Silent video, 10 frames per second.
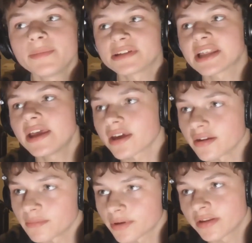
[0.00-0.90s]
statistic
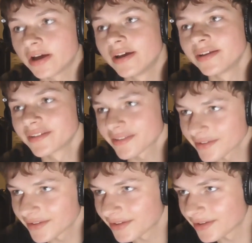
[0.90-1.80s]
to back that up, and that's
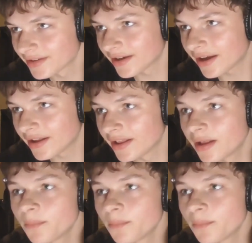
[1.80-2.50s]
surprising to me.